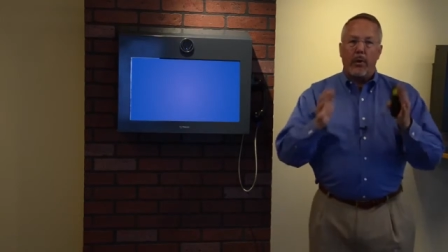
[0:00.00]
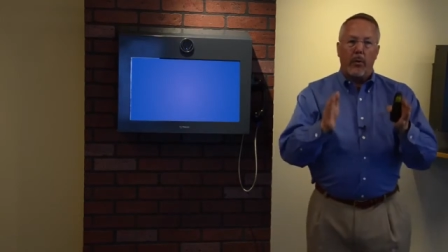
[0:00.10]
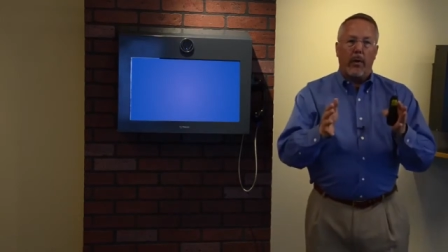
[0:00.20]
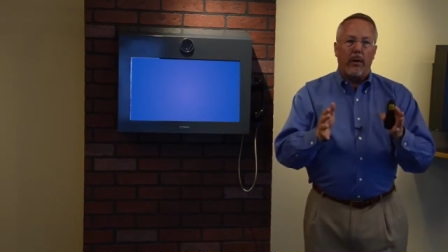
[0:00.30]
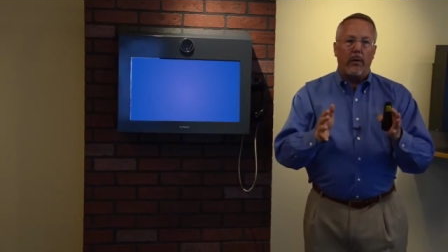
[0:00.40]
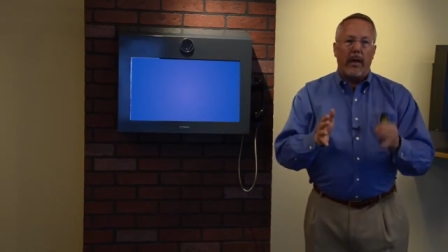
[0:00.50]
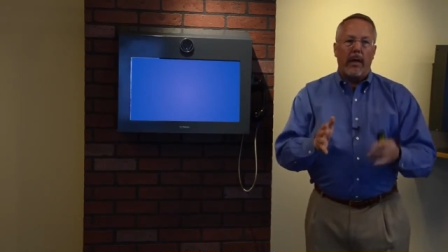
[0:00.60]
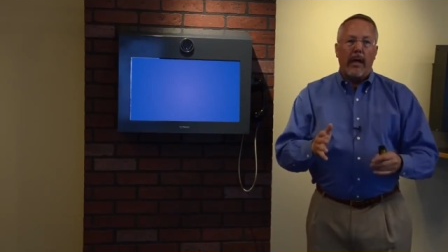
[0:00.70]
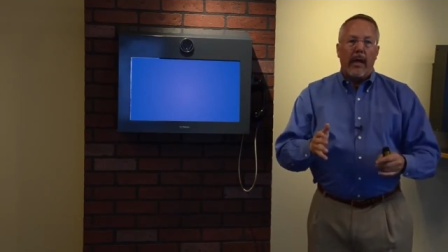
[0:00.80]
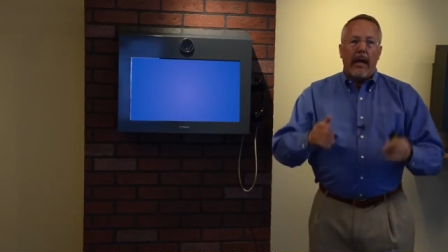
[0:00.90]
you want to do
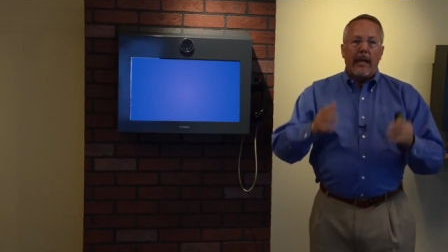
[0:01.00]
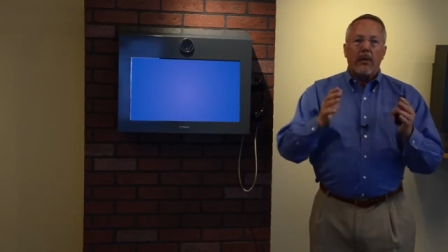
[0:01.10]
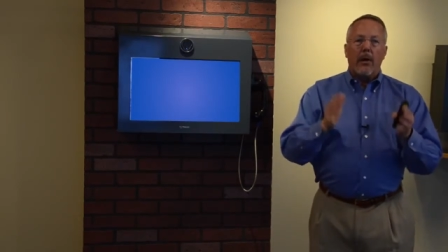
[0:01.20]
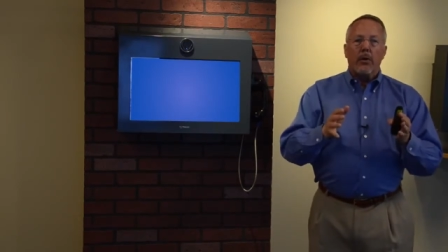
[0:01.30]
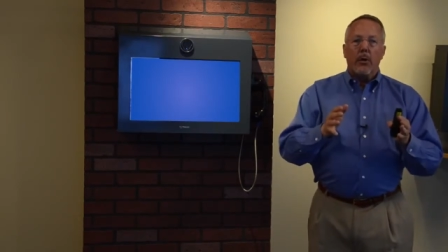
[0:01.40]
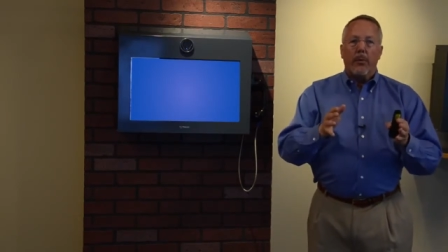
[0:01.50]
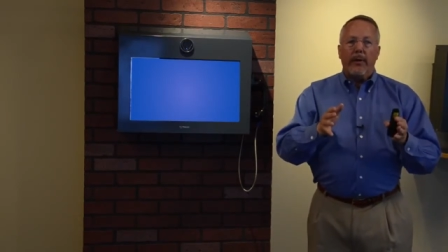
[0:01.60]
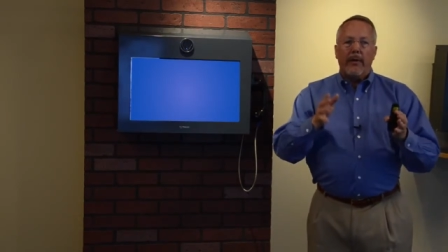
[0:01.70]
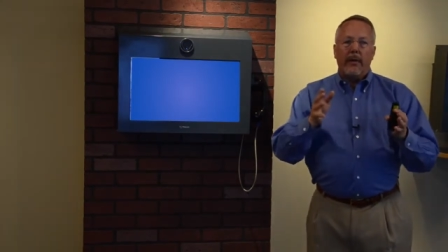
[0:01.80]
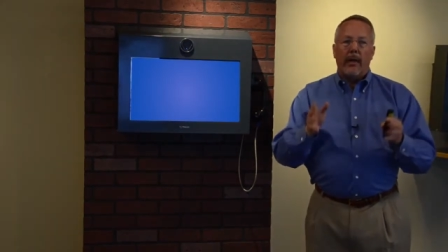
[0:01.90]
that, as long as you
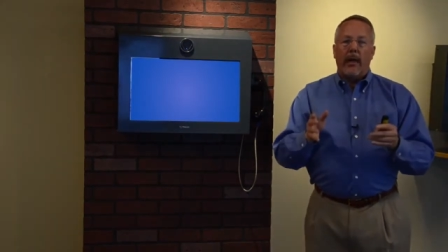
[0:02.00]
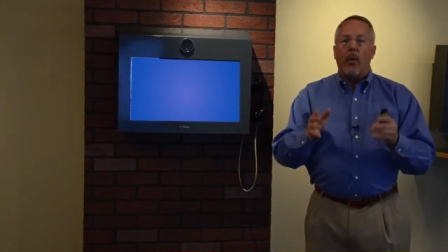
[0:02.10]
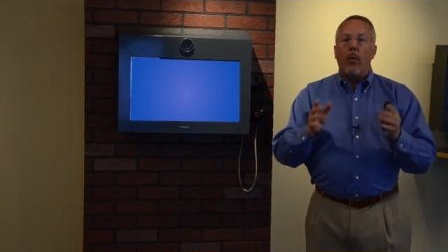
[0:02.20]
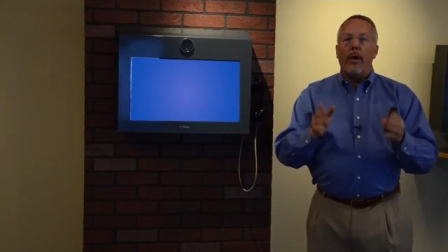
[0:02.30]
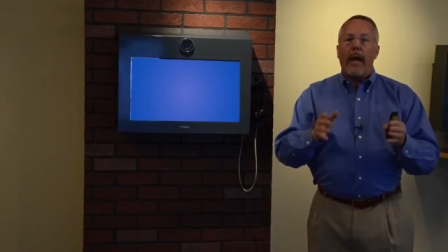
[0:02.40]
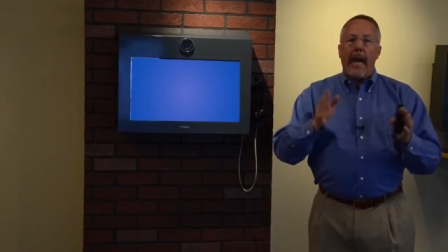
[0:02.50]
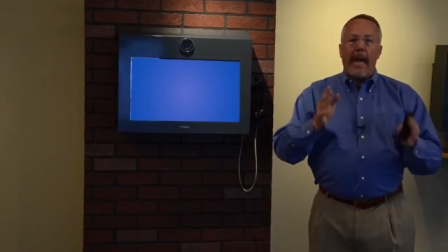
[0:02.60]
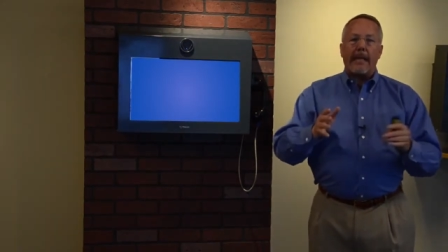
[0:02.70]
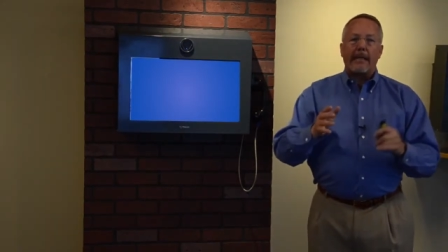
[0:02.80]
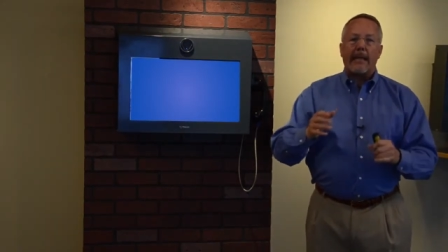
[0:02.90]
put the word
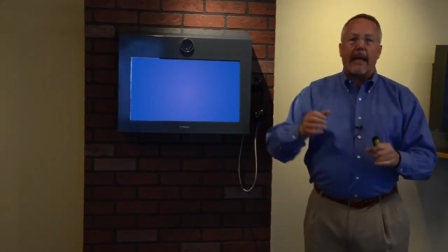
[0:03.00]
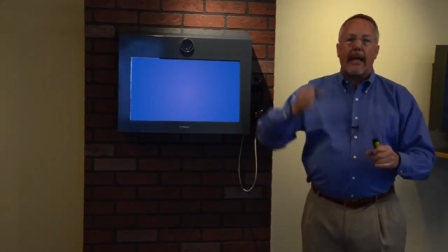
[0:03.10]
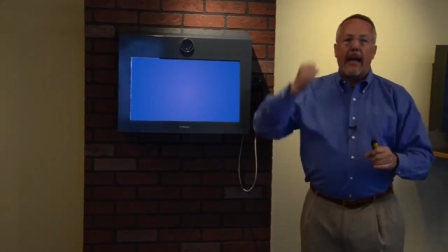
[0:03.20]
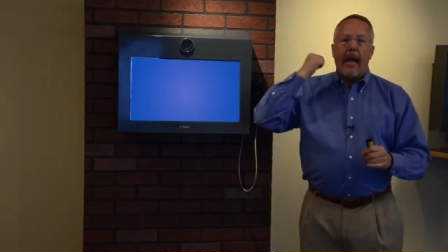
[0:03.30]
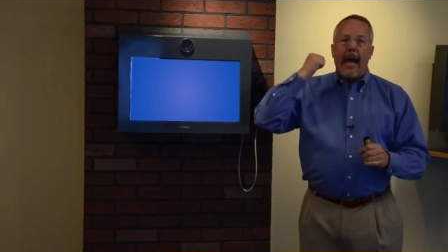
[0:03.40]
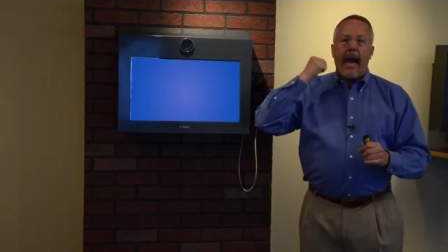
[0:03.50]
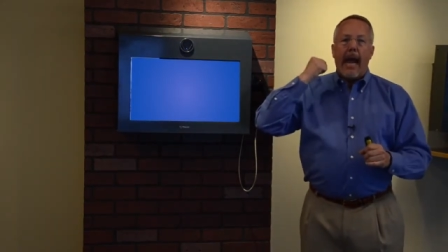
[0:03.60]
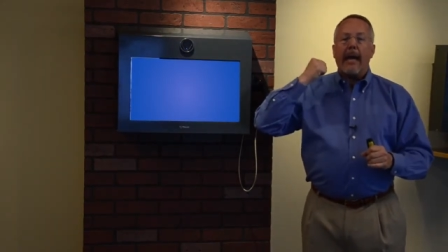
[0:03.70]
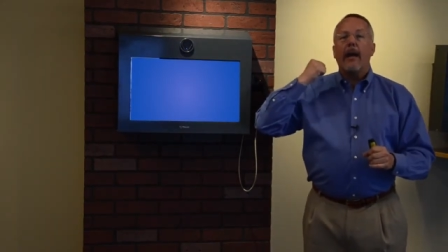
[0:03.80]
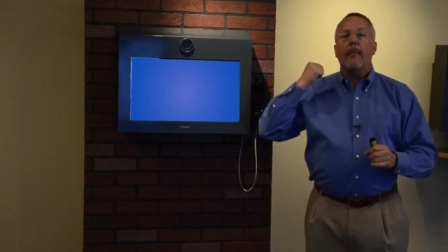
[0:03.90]
handset
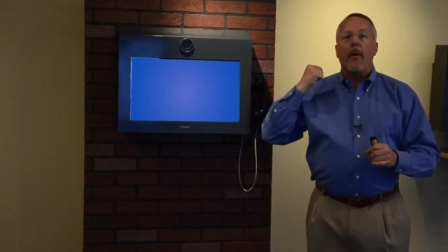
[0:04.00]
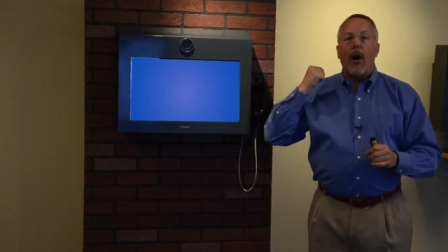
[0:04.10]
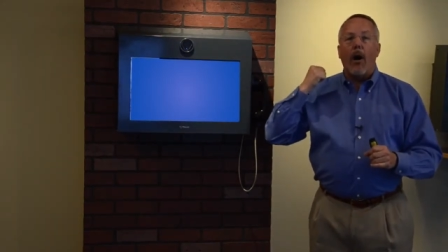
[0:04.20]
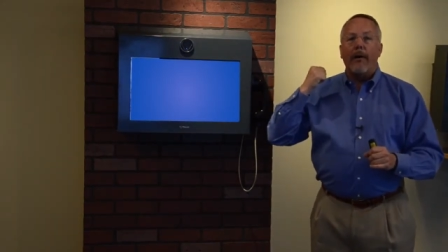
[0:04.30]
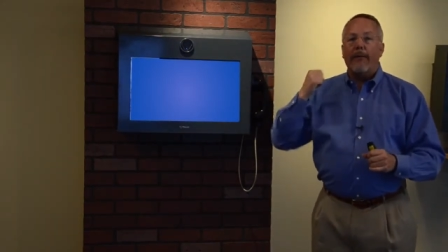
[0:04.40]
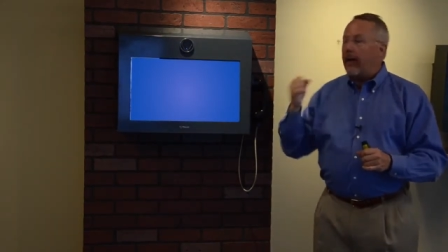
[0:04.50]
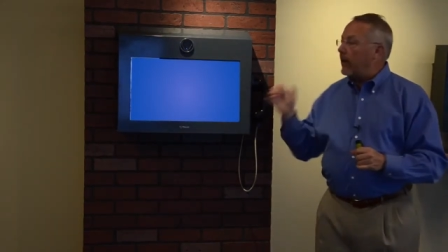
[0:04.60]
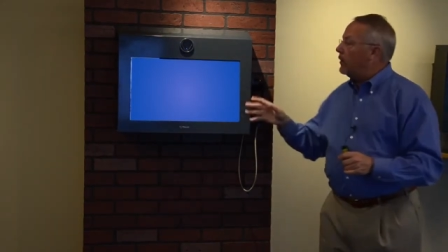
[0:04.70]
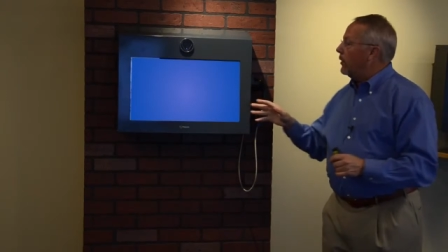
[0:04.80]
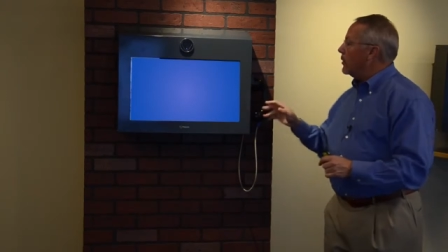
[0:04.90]
hang up off
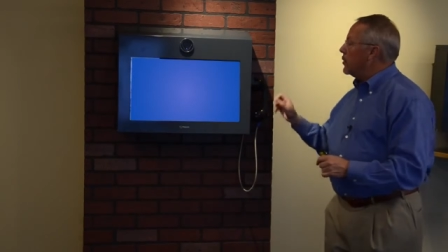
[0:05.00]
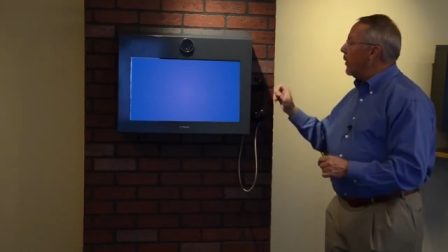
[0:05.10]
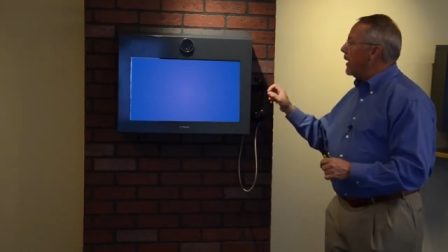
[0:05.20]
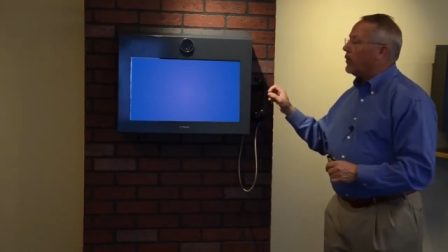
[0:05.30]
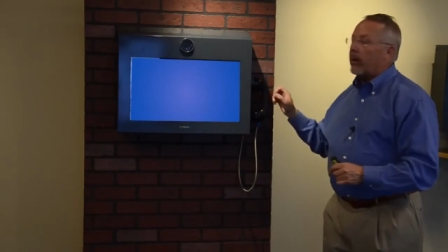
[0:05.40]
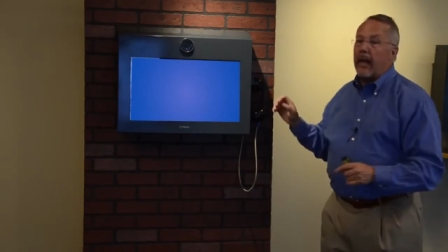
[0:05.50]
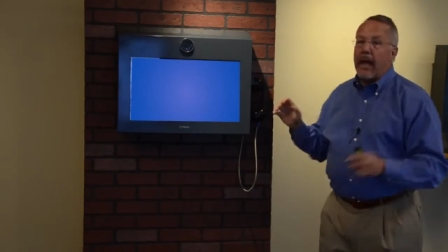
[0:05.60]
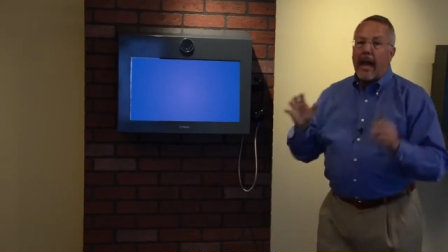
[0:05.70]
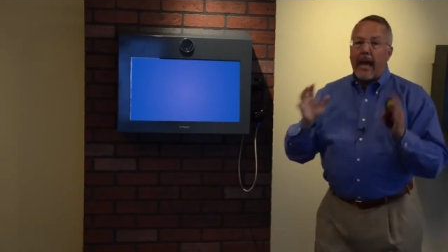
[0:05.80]
into your directory,